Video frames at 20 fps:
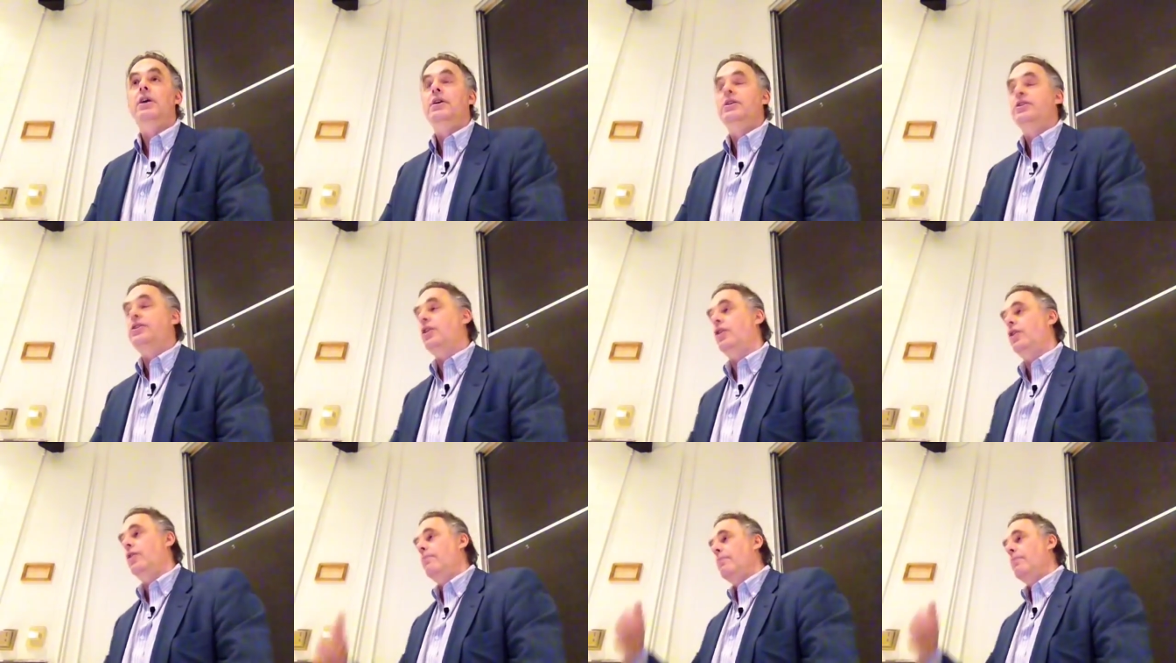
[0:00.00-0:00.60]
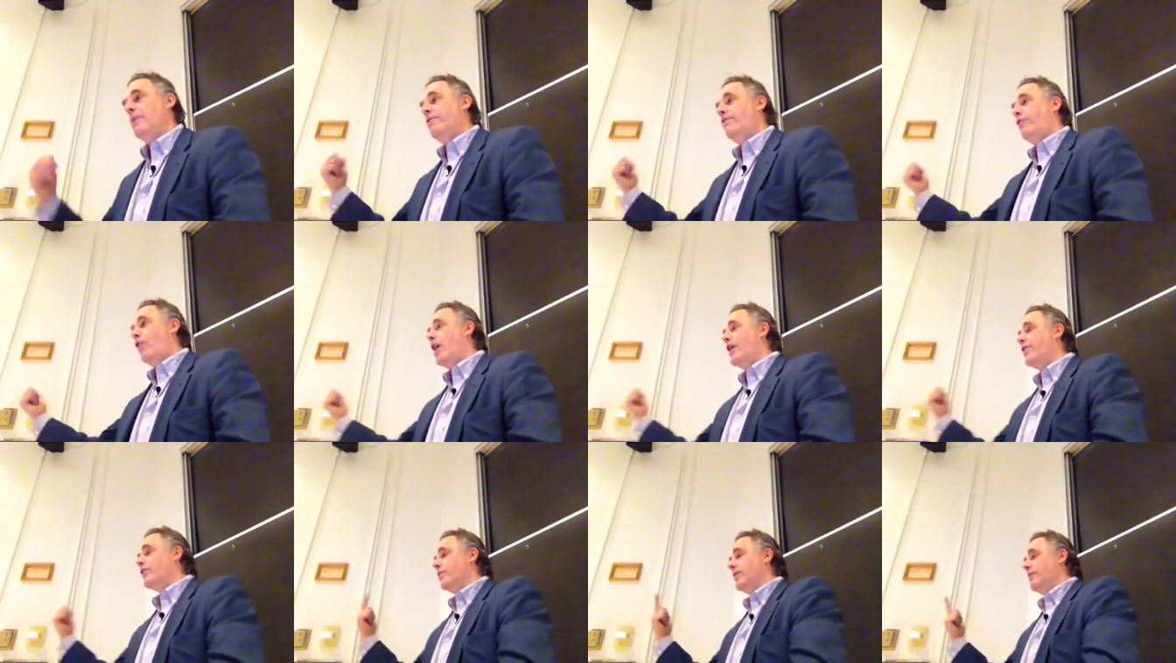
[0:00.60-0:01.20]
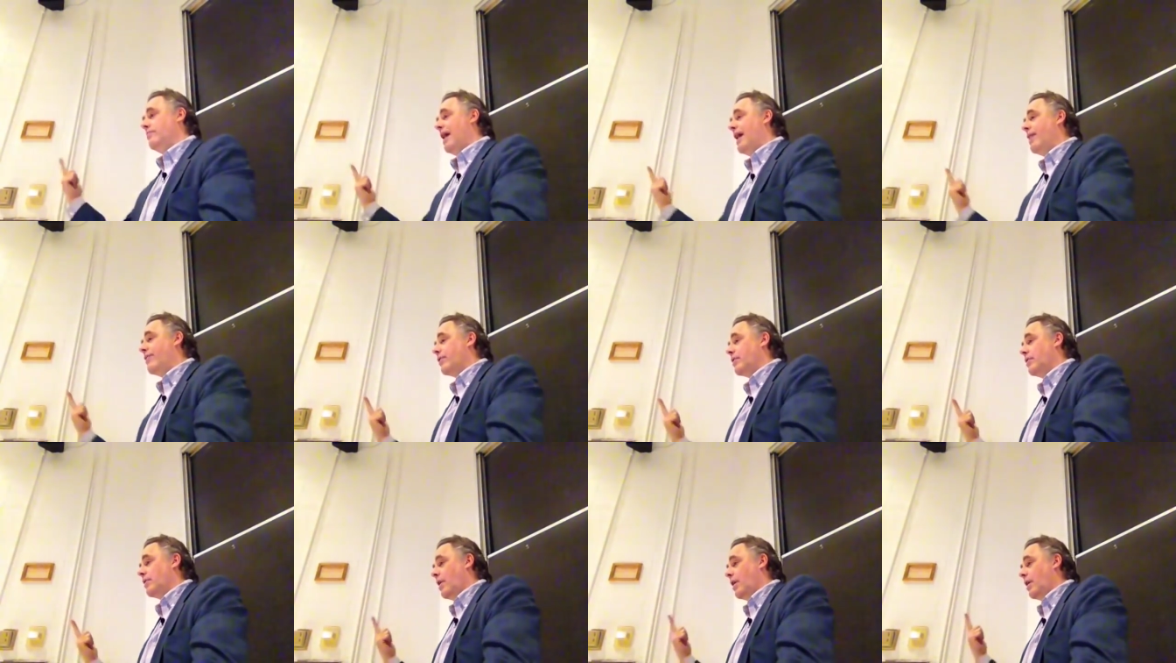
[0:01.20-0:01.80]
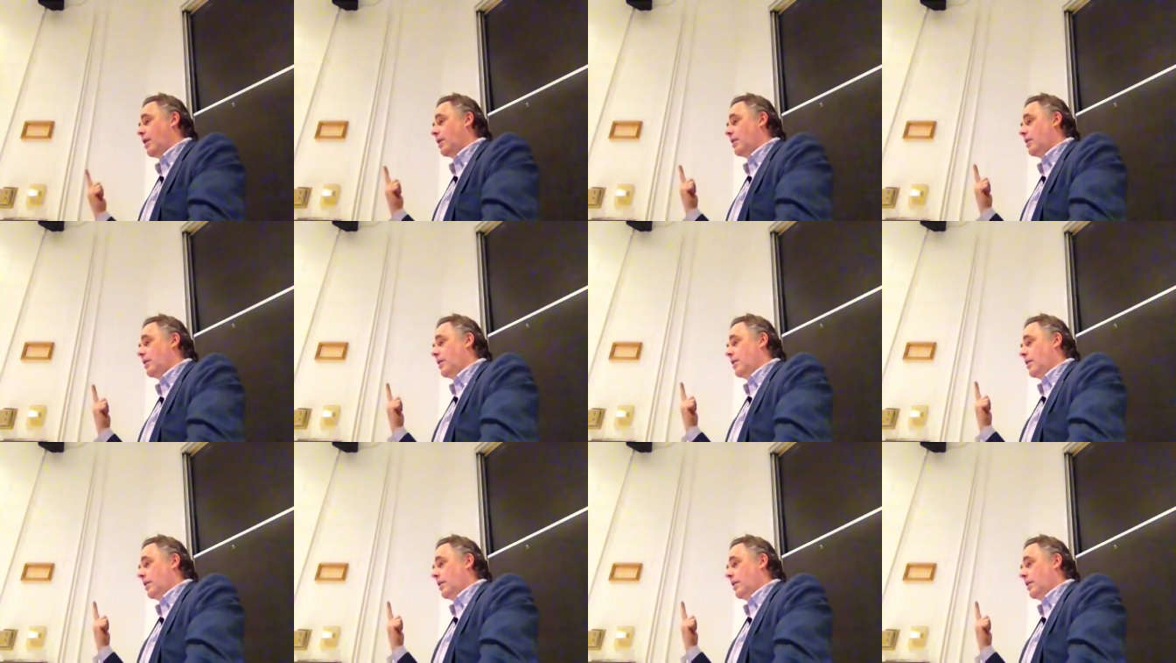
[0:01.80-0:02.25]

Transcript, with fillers: So, father and mother are